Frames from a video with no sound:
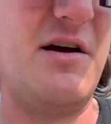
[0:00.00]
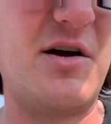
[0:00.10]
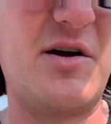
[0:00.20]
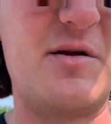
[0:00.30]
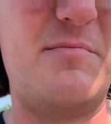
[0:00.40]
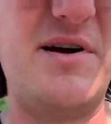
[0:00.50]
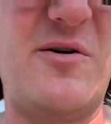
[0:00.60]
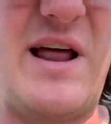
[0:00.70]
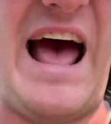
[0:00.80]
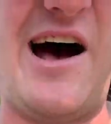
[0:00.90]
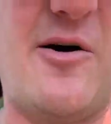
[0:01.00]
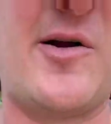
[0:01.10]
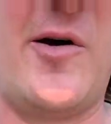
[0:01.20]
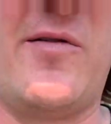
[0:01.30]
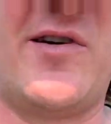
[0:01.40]
going to build out
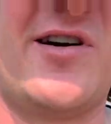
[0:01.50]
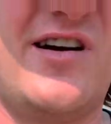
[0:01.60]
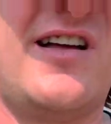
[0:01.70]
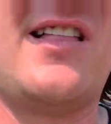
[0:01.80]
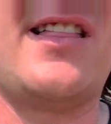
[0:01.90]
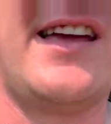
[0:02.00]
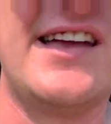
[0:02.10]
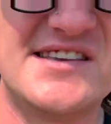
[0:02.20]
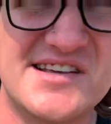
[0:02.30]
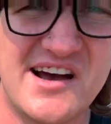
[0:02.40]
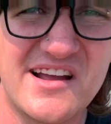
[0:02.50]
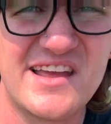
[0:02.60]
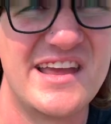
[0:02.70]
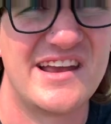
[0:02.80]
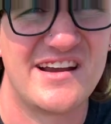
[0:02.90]
over the tongue
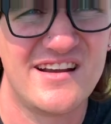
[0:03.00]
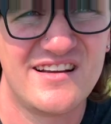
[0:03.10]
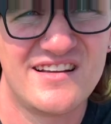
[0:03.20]
here.